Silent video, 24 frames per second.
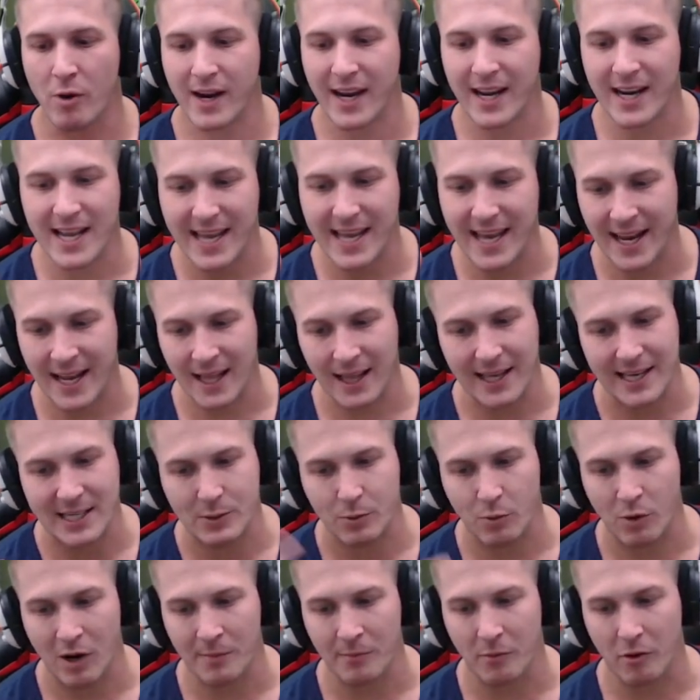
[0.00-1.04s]
going to get at least
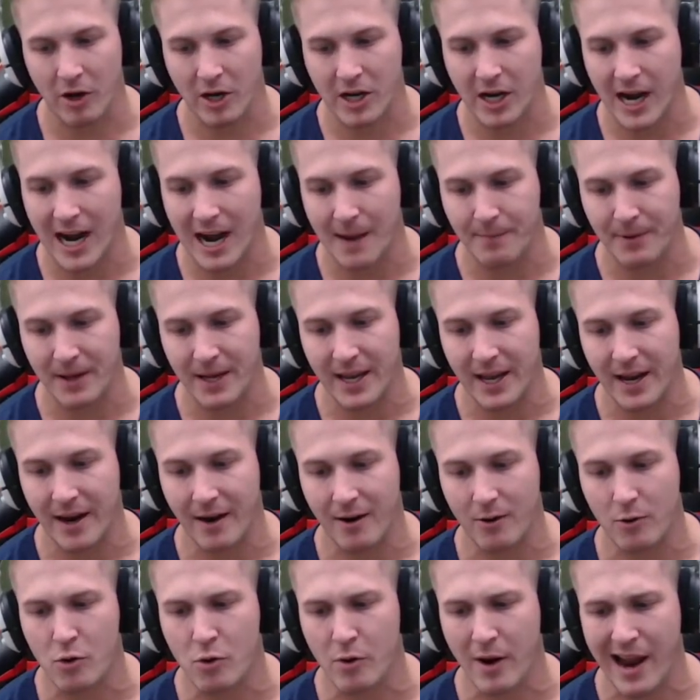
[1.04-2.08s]
one more copy here.
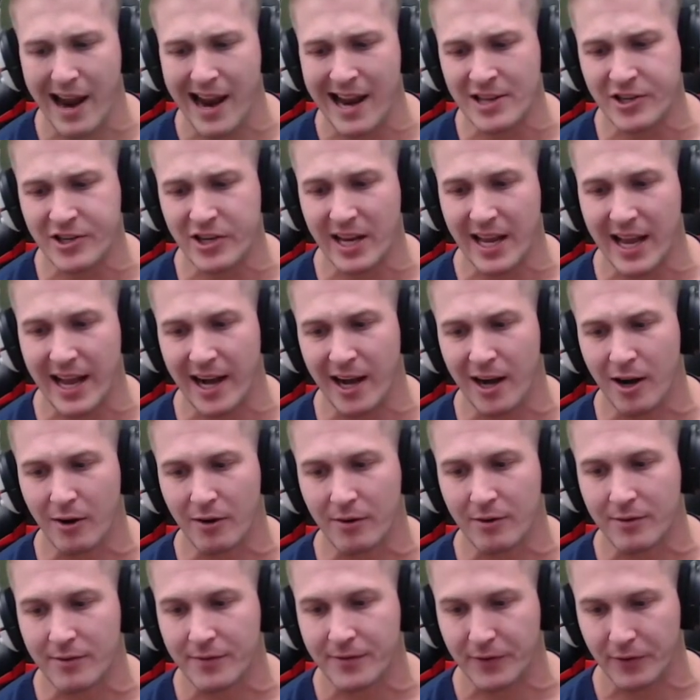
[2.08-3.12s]
Ooh, AGL
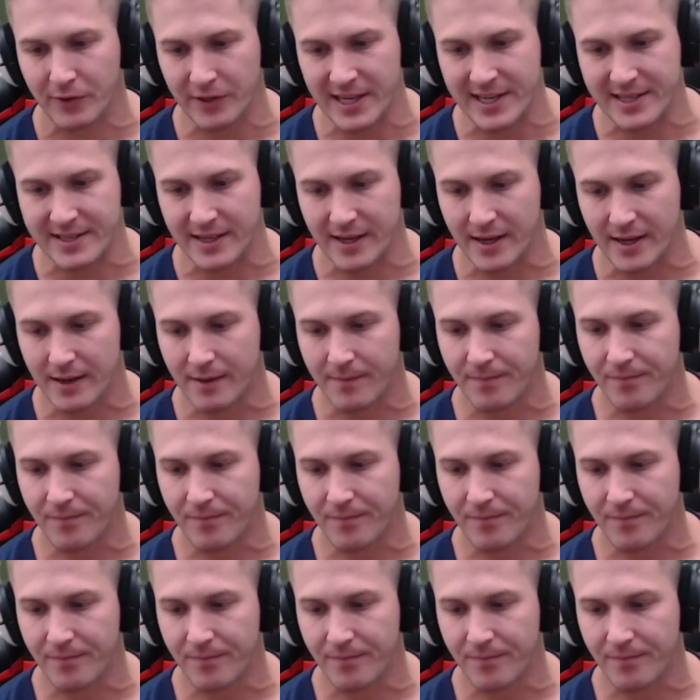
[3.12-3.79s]
Frieza.